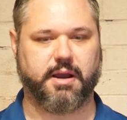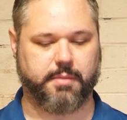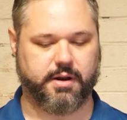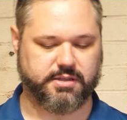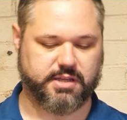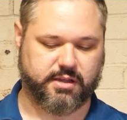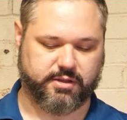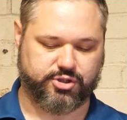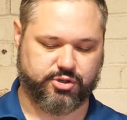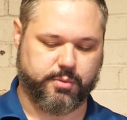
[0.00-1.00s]
I'm not
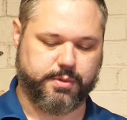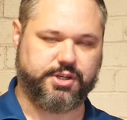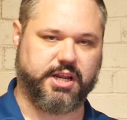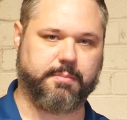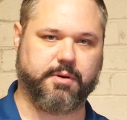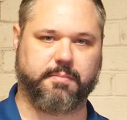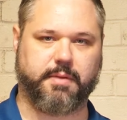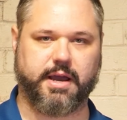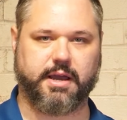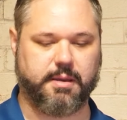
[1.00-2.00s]
exactly sure which tamper to
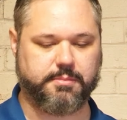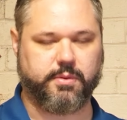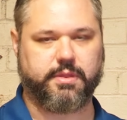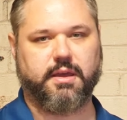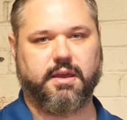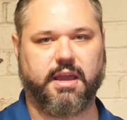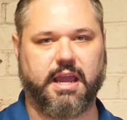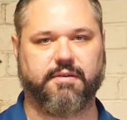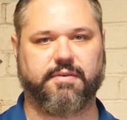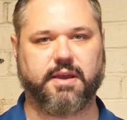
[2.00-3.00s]
buy. It comes with
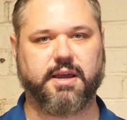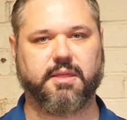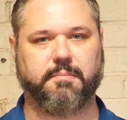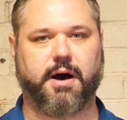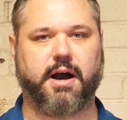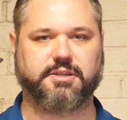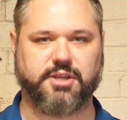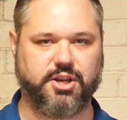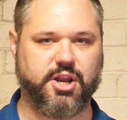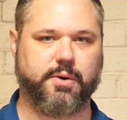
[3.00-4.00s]
everything in the box
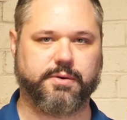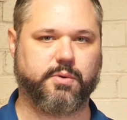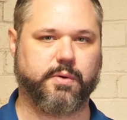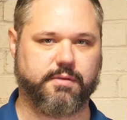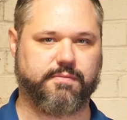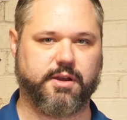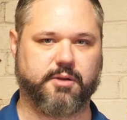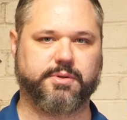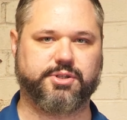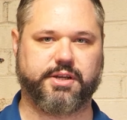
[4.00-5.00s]
and you know it's going to fit
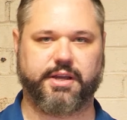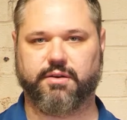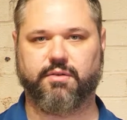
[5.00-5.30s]
your machine